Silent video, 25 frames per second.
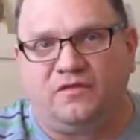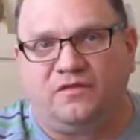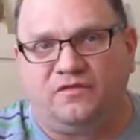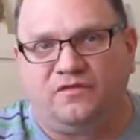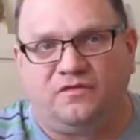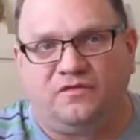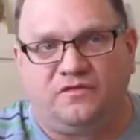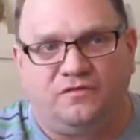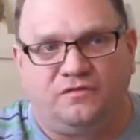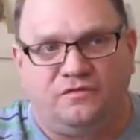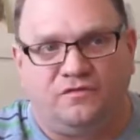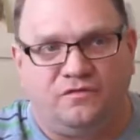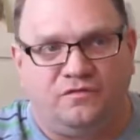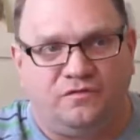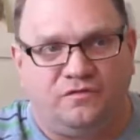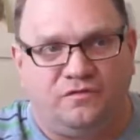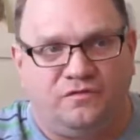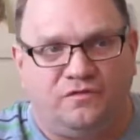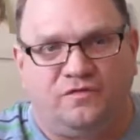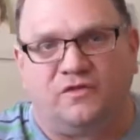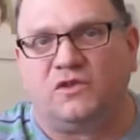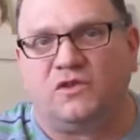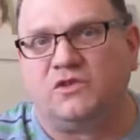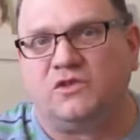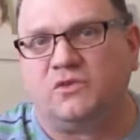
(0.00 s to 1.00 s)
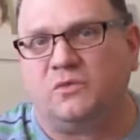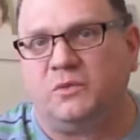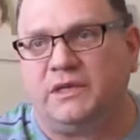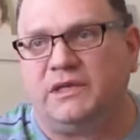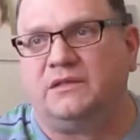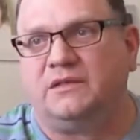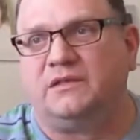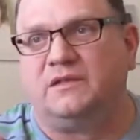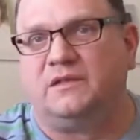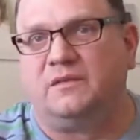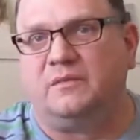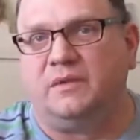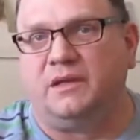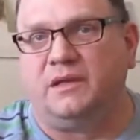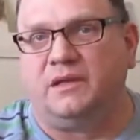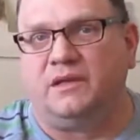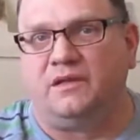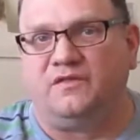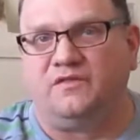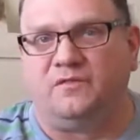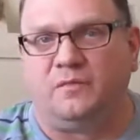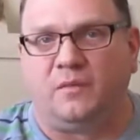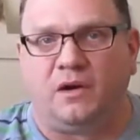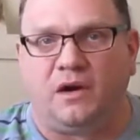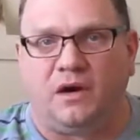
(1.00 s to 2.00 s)
of first week to the middle
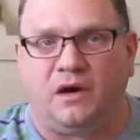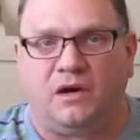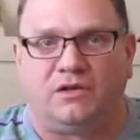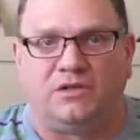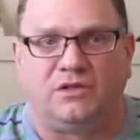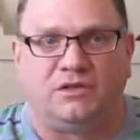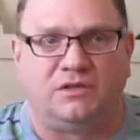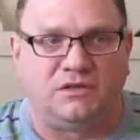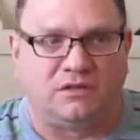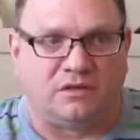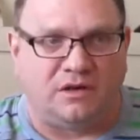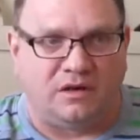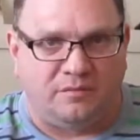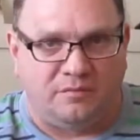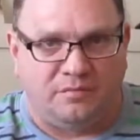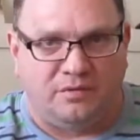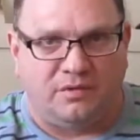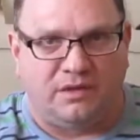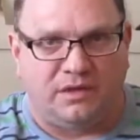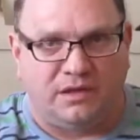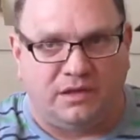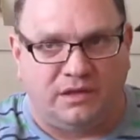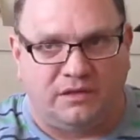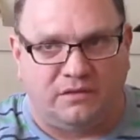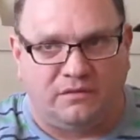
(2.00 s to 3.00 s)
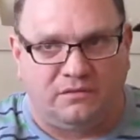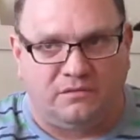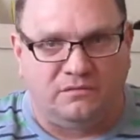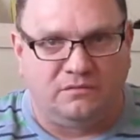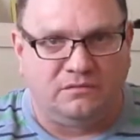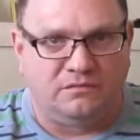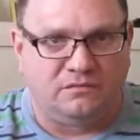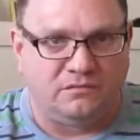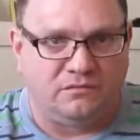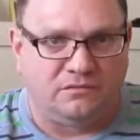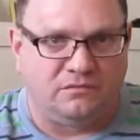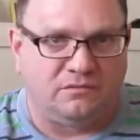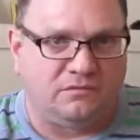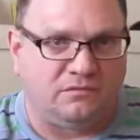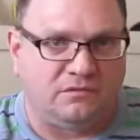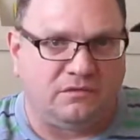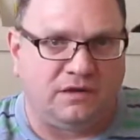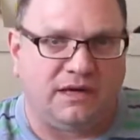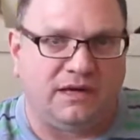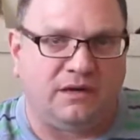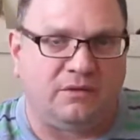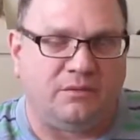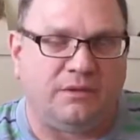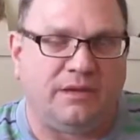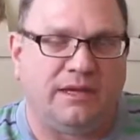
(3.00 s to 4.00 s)
of March and start booking
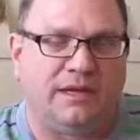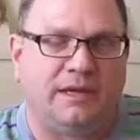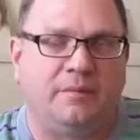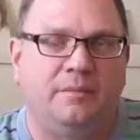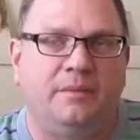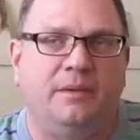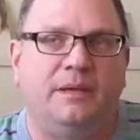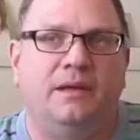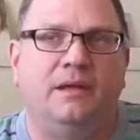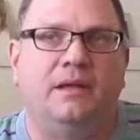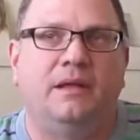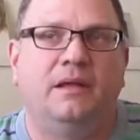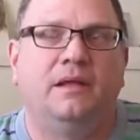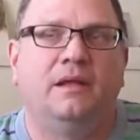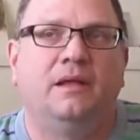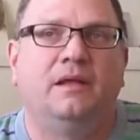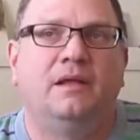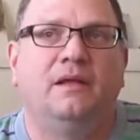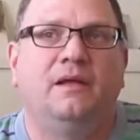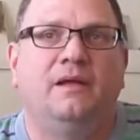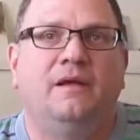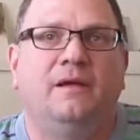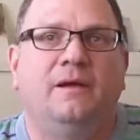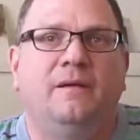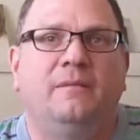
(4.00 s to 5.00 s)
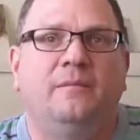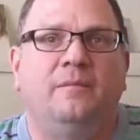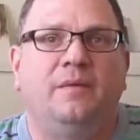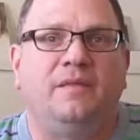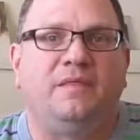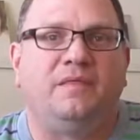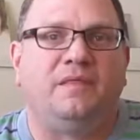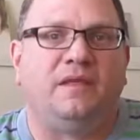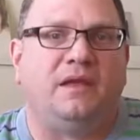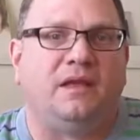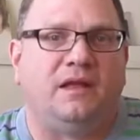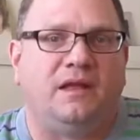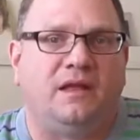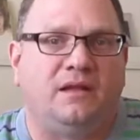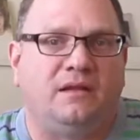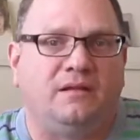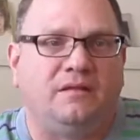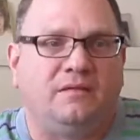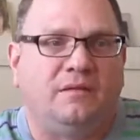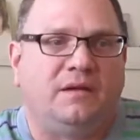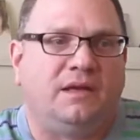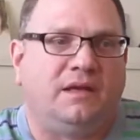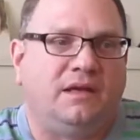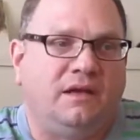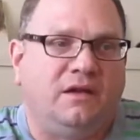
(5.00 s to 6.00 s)
right away, but then
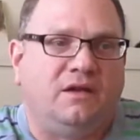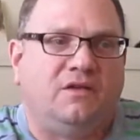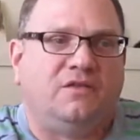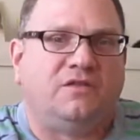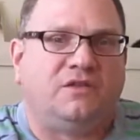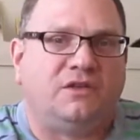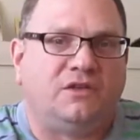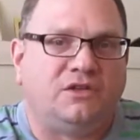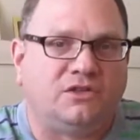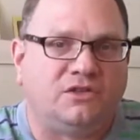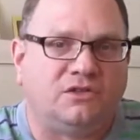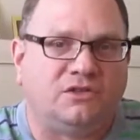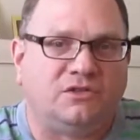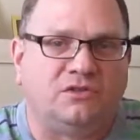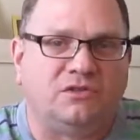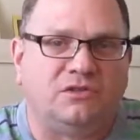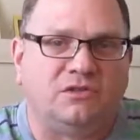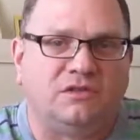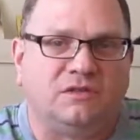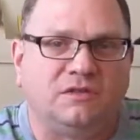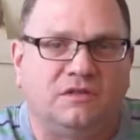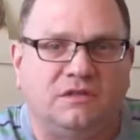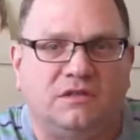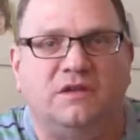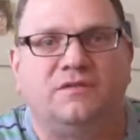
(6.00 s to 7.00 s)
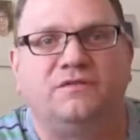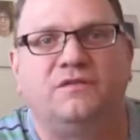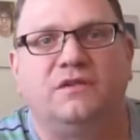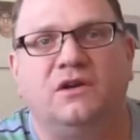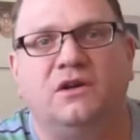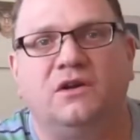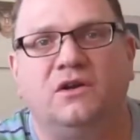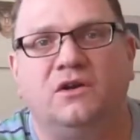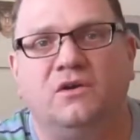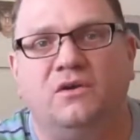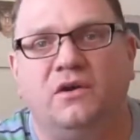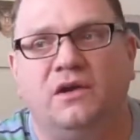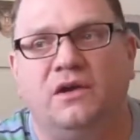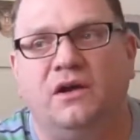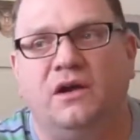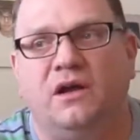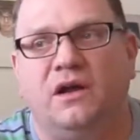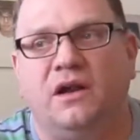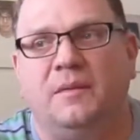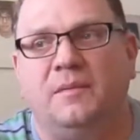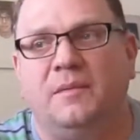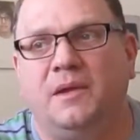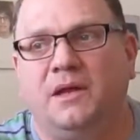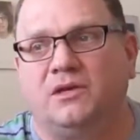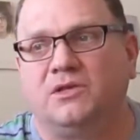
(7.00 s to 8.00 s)
my health issues and stuff that are going on,
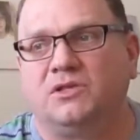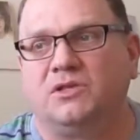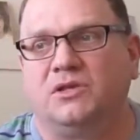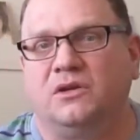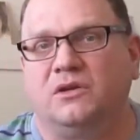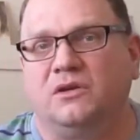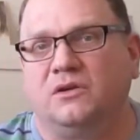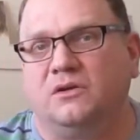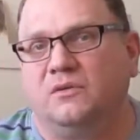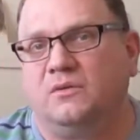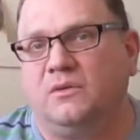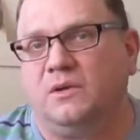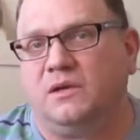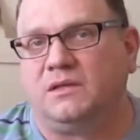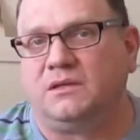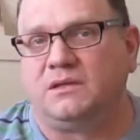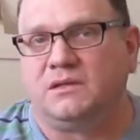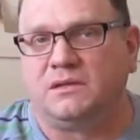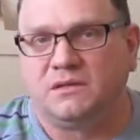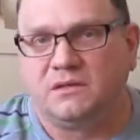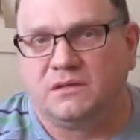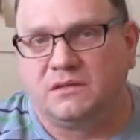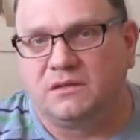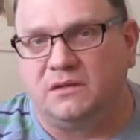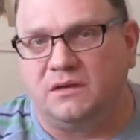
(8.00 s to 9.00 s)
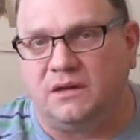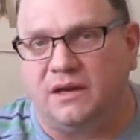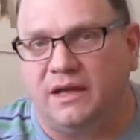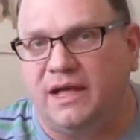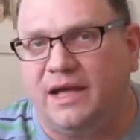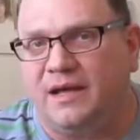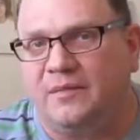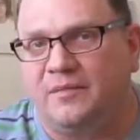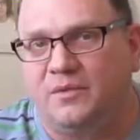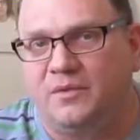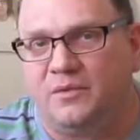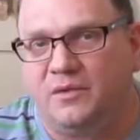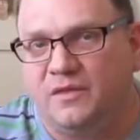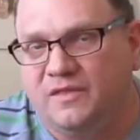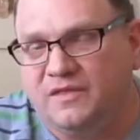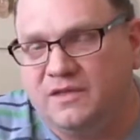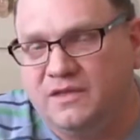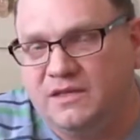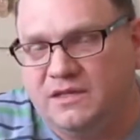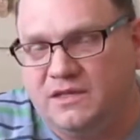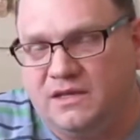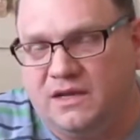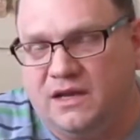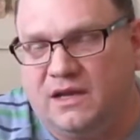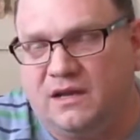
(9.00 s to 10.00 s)
I'm not sure what's going to happen with
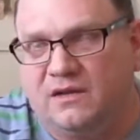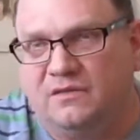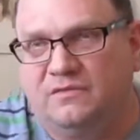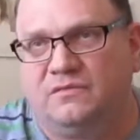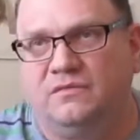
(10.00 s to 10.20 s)
this now.